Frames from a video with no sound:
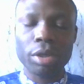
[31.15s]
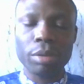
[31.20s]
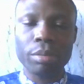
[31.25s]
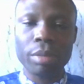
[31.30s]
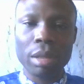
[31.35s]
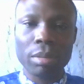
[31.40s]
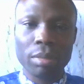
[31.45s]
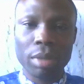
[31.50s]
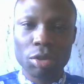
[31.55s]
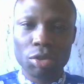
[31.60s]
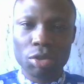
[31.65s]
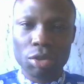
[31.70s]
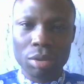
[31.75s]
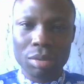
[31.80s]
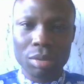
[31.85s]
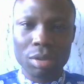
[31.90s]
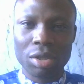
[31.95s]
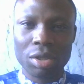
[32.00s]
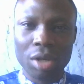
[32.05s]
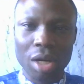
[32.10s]
remember to
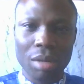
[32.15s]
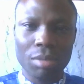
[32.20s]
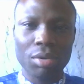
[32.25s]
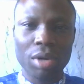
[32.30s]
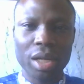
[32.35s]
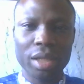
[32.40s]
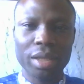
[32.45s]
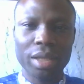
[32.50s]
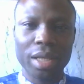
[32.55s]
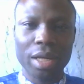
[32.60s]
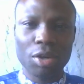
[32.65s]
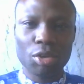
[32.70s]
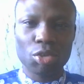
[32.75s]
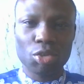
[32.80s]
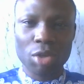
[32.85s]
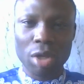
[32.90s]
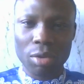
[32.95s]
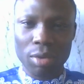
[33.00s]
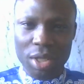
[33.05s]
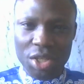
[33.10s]
subscribe right now
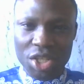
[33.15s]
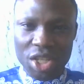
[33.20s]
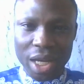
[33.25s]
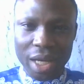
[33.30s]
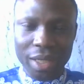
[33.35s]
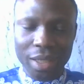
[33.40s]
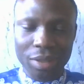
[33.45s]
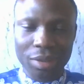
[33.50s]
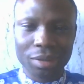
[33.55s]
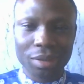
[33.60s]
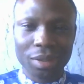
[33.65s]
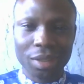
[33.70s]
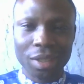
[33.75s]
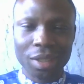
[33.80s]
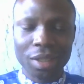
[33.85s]
to our channel.